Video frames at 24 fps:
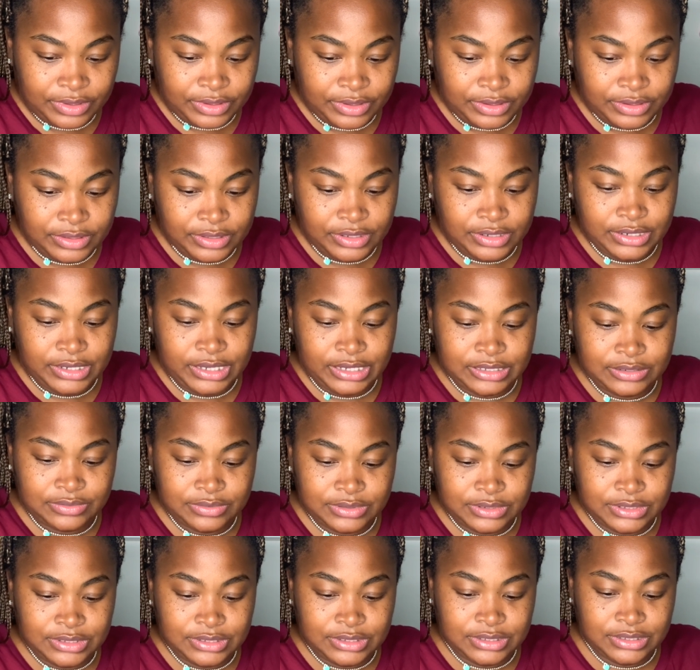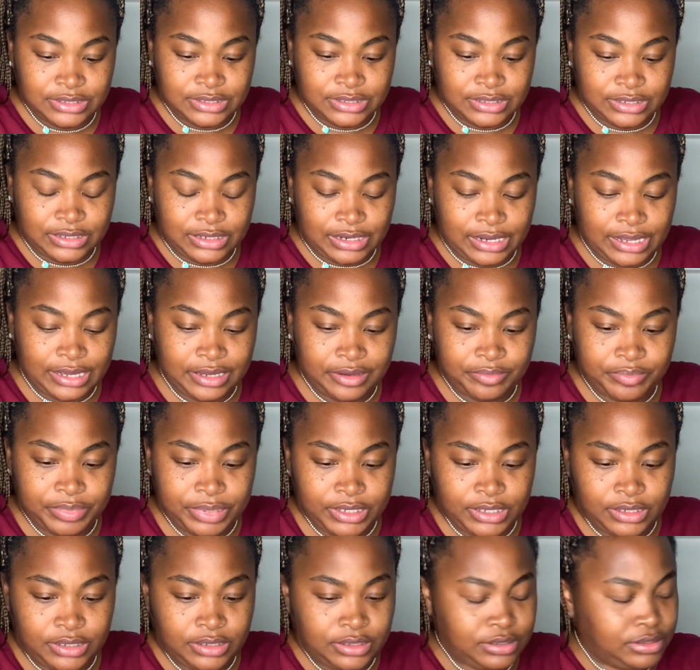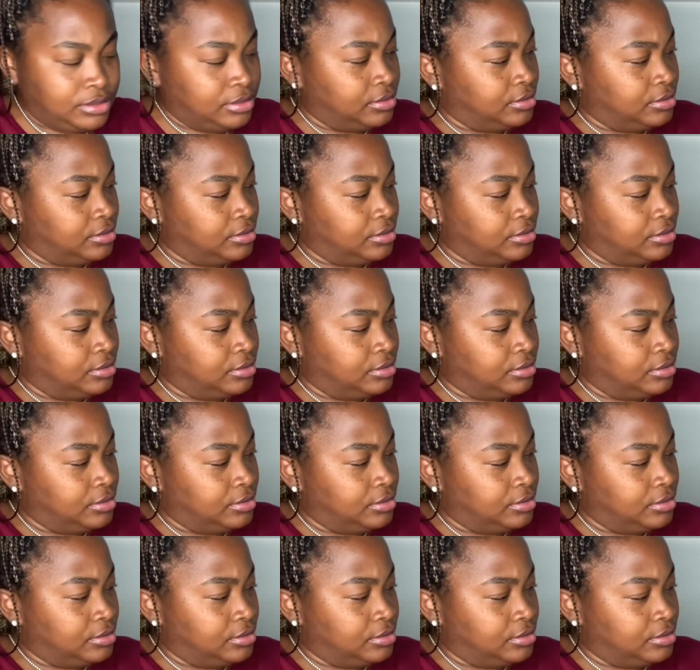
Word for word: The next one is this light pink.